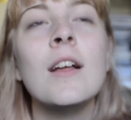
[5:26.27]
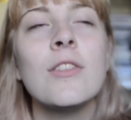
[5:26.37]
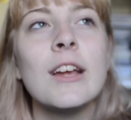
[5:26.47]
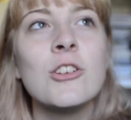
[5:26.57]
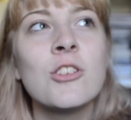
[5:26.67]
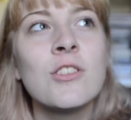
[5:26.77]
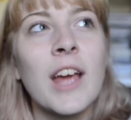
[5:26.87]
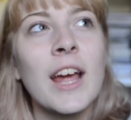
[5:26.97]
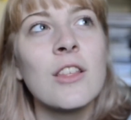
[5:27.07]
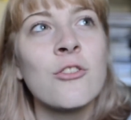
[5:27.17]
They just
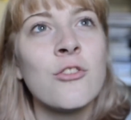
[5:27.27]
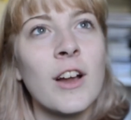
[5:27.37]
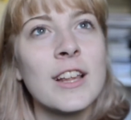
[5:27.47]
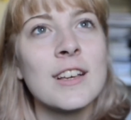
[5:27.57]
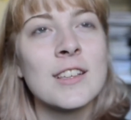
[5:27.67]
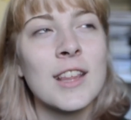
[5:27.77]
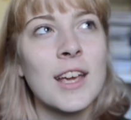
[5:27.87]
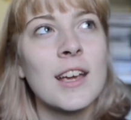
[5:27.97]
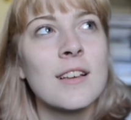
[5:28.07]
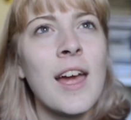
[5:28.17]
say the funniest
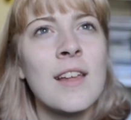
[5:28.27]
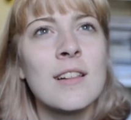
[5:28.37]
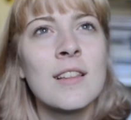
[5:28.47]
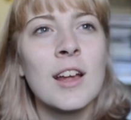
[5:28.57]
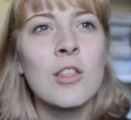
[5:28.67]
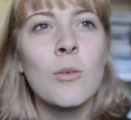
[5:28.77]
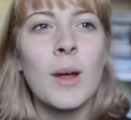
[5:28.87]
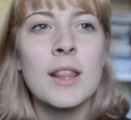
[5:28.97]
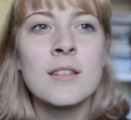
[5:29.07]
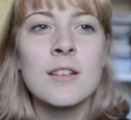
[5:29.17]
things, and like the
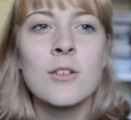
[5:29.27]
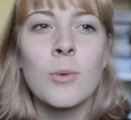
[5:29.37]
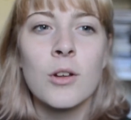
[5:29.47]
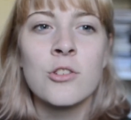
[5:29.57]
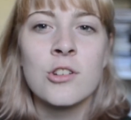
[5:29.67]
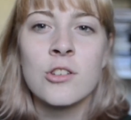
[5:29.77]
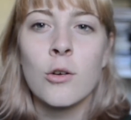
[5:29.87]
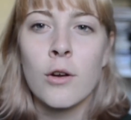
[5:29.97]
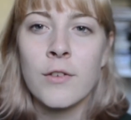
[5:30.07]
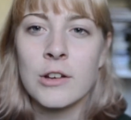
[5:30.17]
way they see the world is just so
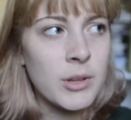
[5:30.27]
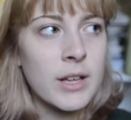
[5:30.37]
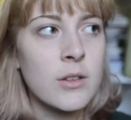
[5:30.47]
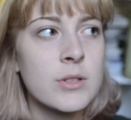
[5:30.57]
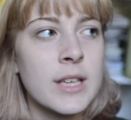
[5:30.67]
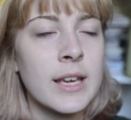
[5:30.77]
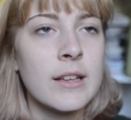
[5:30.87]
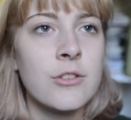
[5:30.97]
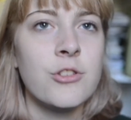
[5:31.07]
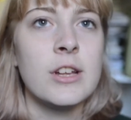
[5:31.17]
refreshing. Like those
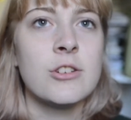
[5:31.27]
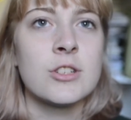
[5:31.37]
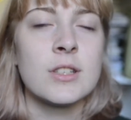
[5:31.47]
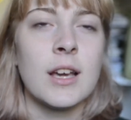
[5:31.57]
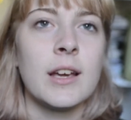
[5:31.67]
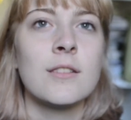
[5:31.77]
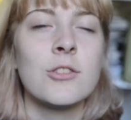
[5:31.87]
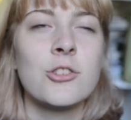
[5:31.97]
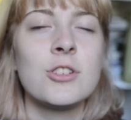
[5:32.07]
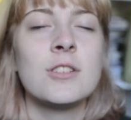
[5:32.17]
kids, they're
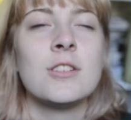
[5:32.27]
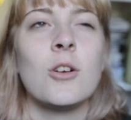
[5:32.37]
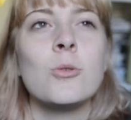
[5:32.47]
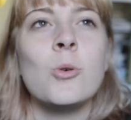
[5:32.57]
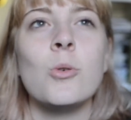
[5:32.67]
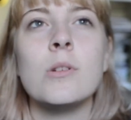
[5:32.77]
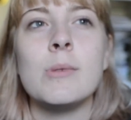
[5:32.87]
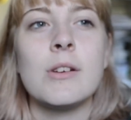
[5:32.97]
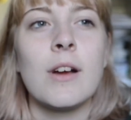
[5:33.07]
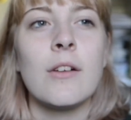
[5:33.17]
just so cool to
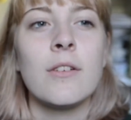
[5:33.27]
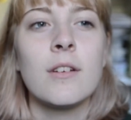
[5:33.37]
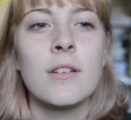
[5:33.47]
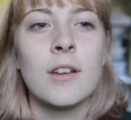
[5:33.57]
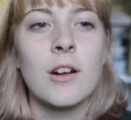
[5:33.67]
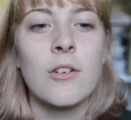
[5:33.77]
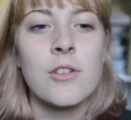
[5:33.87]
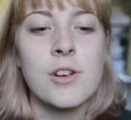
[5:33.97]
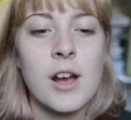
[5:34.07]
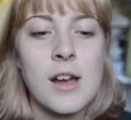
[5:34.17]
be around. You know,
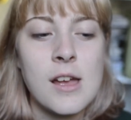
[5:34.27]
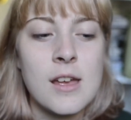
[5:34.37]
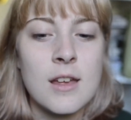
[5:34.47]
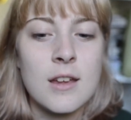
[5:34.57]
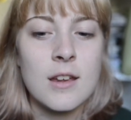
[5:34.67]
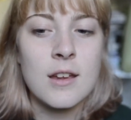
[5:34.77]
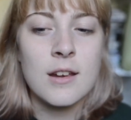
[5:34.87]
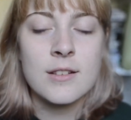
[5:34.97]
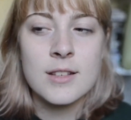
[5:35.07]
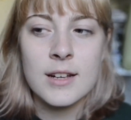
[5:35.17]
they're not, and
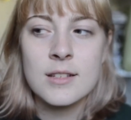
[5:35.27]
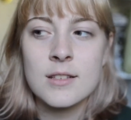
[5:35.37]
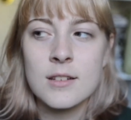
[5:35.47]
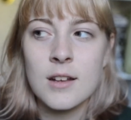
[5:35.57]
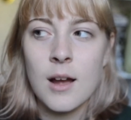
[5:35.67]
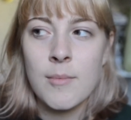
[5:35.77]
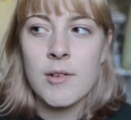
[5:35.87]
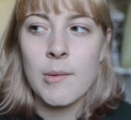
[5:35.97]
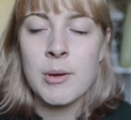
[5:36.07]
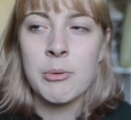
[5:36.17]
it's nice to not be
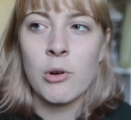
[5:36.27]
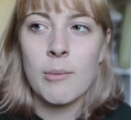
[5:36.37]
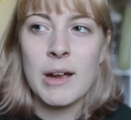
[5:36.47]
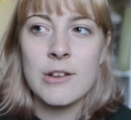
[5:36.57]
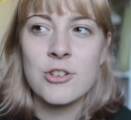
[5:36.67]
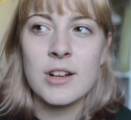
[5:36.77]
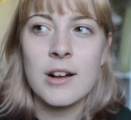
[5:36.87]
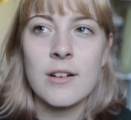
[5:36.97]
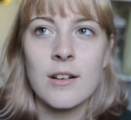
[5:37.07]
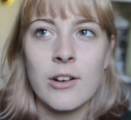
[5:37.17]
around people who are my age. And
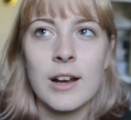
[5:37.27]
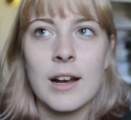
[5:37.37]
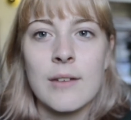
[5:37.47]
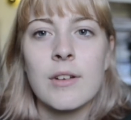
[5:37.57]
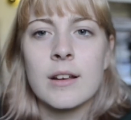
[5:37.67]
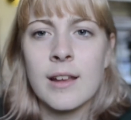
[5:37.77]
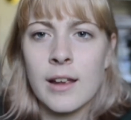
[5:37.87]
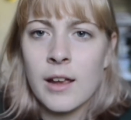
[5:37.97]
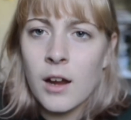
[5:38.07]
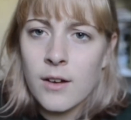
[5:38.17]
now, granted, I am like
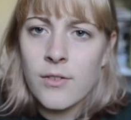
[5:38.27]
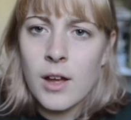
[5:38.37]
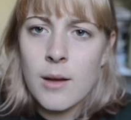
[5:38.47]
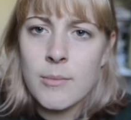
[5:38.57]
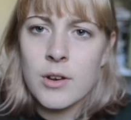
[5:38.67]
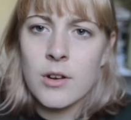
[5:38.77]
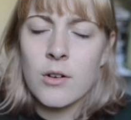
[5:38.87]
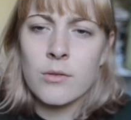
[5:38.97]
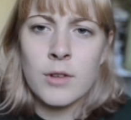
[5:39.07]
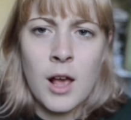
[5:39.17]
taking care of them and, you
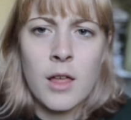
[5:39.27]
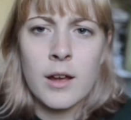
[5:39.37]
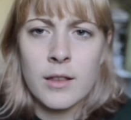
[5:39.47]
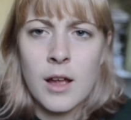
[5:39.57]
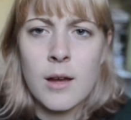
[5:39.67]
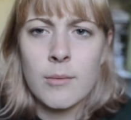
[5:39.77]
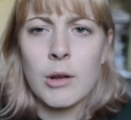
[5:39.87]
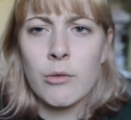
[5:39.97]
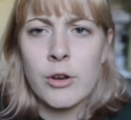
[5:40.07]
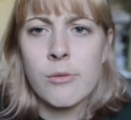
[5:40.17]
know, yelling at them,
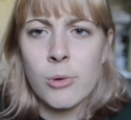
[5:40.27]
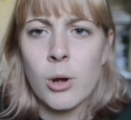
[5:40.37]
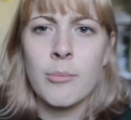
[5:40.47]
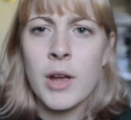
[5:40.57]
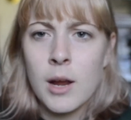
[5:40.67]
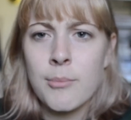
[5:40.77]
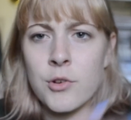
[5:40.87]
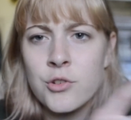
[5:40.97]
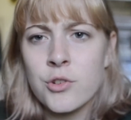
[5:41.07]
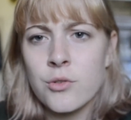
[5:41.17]
like, read your book, pick up
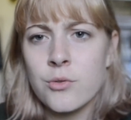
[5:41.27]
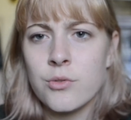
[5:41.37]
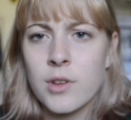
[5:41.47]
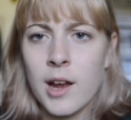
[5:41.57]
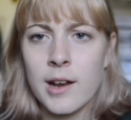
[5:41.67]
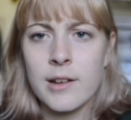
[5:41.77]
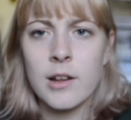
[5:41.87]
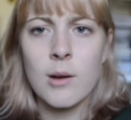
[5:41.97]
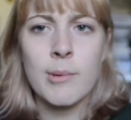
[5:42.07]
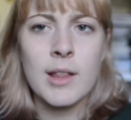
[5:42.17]
your shoes kind of
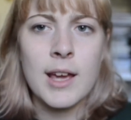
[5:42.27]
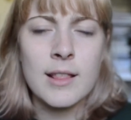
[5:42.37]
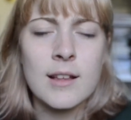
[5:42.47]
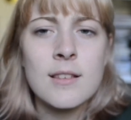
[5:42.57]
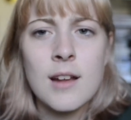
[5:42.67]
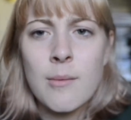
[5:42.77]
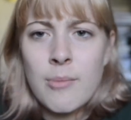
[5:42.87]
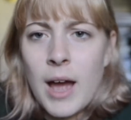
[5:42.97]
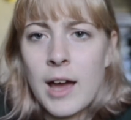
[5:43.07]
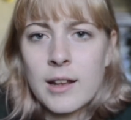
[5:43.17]
deal. But like, that's not
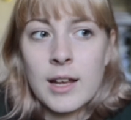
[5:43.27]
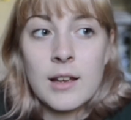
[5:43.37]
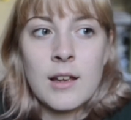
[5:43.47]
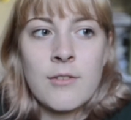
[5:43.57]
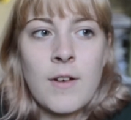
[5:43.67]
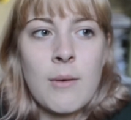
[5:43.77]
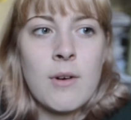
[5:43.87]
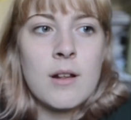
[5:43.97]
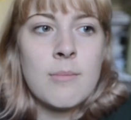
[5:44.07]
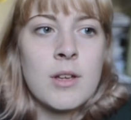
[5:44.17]
bad. Like, if I
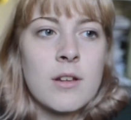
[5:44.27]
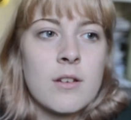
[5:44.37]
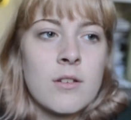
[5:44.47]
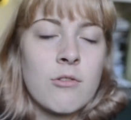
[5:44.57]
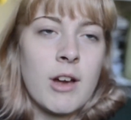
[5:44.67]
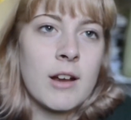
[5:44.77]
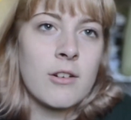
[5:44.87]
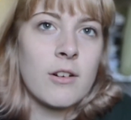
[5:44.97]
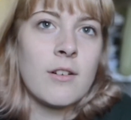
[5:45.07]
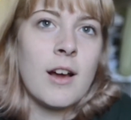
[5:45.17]
want to be a
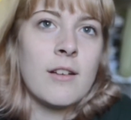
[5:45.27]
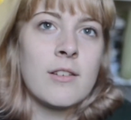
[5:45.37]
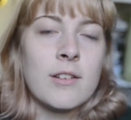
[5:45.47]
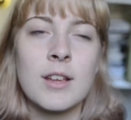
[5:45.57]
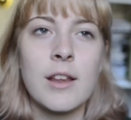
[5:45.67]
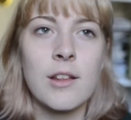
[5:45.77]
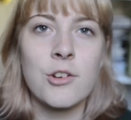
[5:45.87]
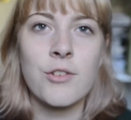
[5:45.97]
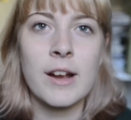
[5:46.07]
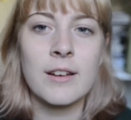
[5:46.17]
director, not to say that
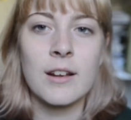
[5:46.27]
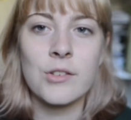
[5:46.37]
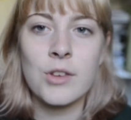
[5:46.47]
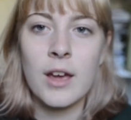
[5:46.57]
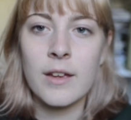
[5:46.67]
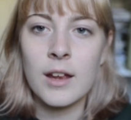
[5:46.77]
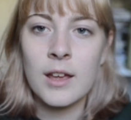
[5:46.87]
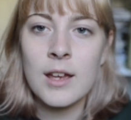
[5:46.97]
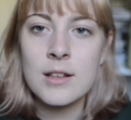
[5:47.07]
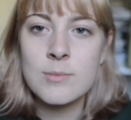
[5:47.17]
directing is yelling at
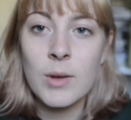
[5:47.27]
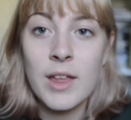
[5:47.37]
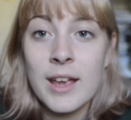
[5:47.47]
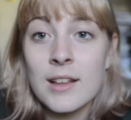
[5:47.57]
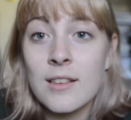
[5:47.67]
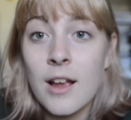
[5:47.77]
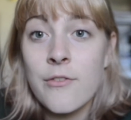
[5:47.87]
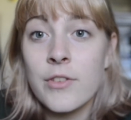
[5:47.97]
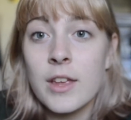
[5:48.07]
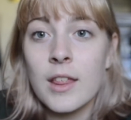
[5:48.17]
kids, but like, it's
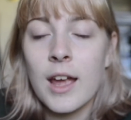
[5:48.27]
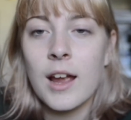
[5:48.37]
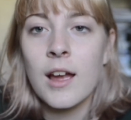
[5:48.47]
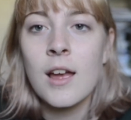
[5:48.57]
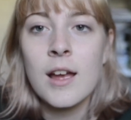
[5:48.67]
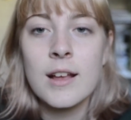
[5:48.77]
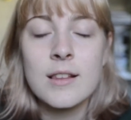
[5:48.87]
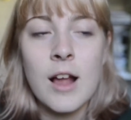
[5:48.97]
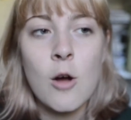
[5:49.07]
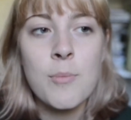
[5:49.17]
definitely like, it's
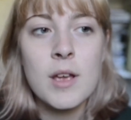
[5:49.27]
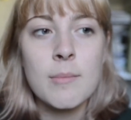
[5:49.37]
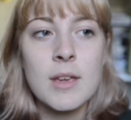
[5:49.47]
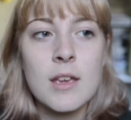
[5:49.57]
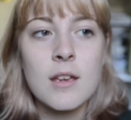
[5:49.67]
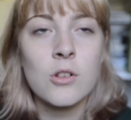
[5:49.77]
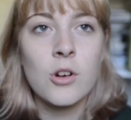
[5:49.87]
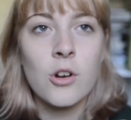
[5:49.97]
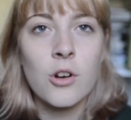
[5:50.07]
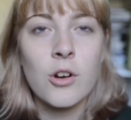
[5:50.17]
helping me
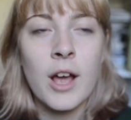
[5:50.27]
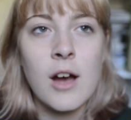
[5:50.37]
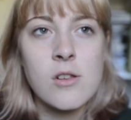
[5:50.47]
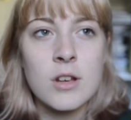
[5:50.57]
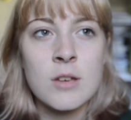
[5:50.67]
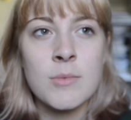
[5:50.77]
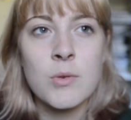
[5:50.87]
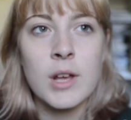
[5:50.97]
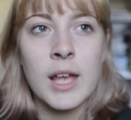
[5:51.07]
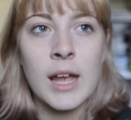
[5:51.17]
learn how to
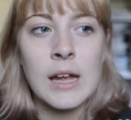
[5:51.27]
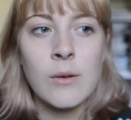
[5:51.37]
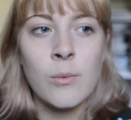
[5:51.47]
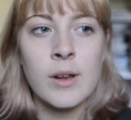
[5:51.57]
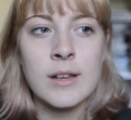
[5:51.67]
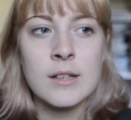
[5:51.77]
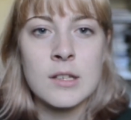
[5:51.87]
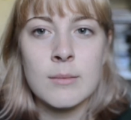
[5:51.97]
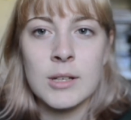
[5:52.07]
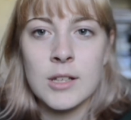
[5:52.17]
communicate what needs
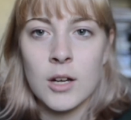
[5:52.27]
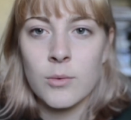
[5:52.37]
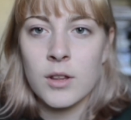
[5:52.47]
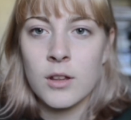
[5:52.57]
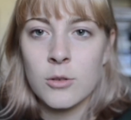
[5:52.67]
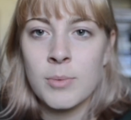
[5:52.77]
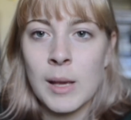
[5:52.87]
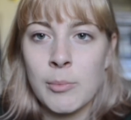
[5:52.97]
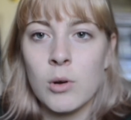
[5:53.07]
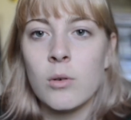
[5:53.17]
to be done with other
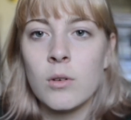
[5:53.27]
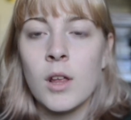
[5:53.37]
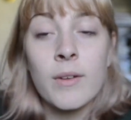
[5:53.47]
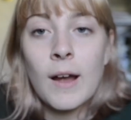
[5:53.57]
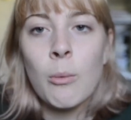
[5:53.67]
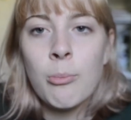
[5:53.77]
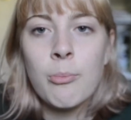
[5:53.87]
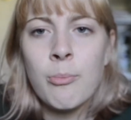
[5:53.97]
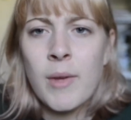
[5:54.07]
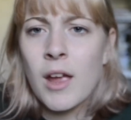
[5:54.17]
people without
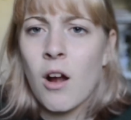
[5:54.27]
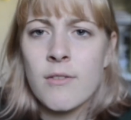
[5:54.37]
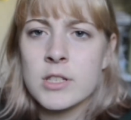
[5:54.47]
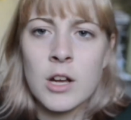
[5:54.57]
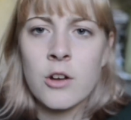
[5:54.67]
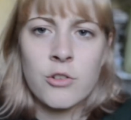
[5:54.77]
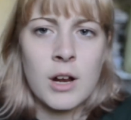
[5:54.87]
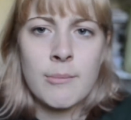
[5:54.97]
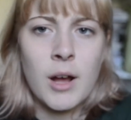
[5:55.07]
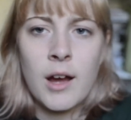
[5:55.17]
being obviously harsh. Like,
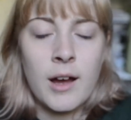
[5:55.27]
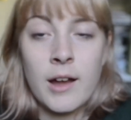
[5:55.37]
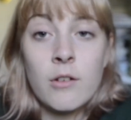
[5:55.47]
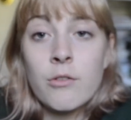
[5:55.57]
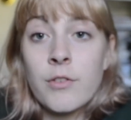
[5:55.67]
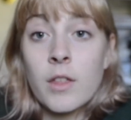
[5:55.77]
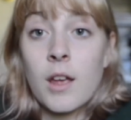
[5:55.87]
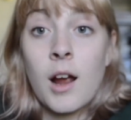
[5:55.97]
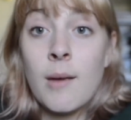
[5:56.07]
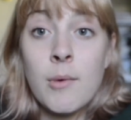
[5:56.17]
I don't feel
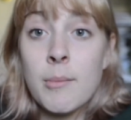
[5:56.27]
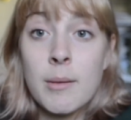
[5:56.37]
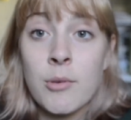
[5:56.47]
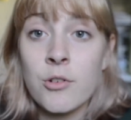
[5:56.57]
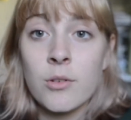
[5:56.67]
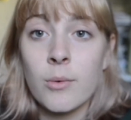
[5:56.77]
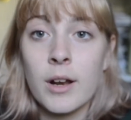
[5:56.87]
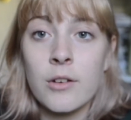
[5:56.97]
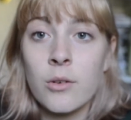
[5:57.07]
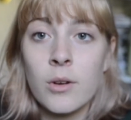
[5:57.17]
like I'm a mean person when
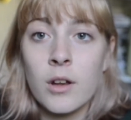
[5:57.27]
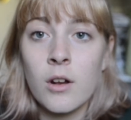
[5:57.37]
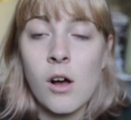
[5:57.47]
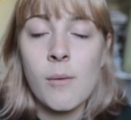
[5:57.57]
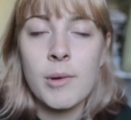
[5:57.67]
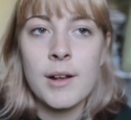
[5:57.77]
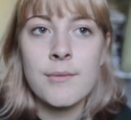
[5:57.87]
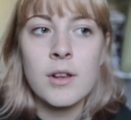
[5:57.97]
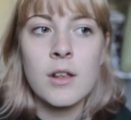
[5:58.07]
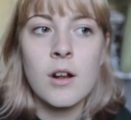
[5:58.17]
I do it at all, but I'm,
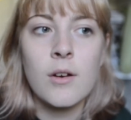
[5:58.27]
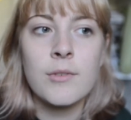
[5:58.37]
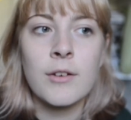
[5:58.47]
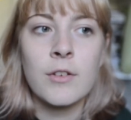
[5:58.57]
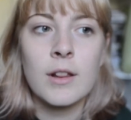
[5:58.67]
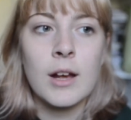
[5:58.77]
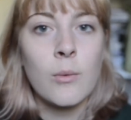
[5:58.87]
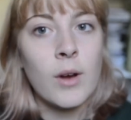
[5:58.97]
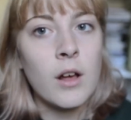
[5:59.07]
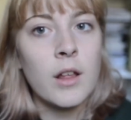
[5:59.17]
you know, I'm definitely like,
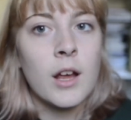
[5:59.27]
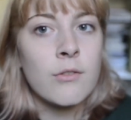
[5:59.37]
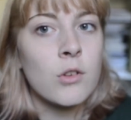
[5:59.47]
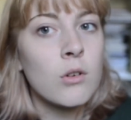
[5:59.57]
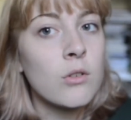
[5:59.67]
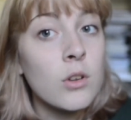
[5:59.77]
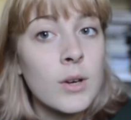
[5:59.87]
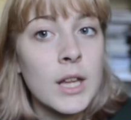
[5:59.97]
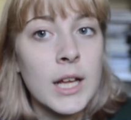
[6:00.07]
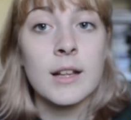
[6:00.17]
well, like, if you don't do
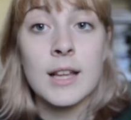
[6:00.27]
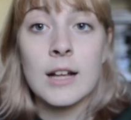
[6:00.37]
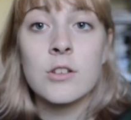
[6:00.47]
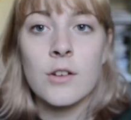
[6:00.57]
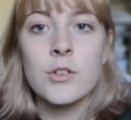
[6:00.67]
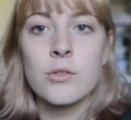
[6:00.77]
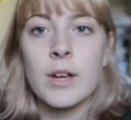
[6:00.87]
it, like, that's on you.